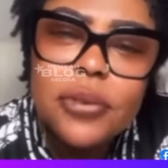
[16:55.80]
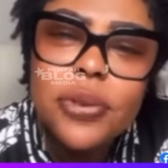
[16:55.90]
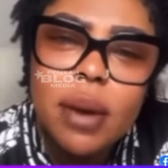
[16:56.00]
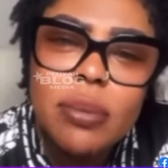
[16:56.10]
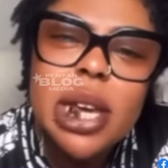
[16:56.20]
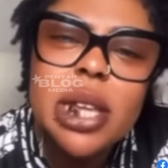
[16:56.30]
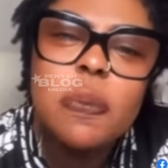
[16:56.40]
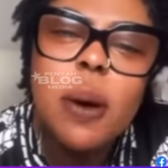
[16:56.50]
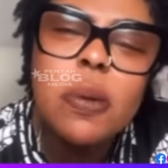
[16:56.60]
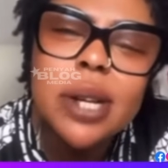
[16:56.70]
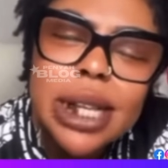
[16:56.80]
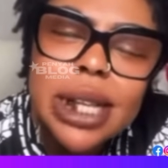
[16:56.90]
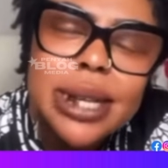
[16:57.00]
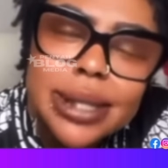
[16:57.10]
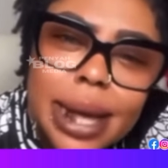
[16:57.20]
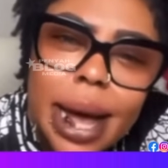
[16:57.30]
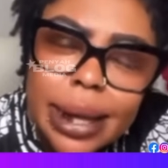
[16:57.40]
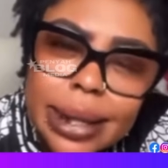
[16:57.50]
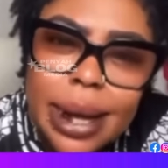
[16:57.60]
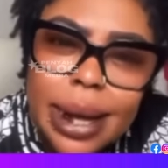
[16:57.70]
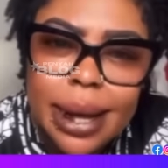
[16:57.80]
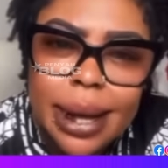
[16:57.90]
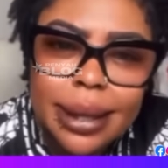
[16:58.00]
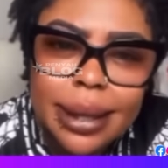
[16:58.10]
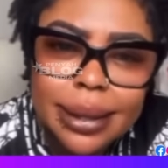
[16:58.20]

if you are being the Pabonini Sana,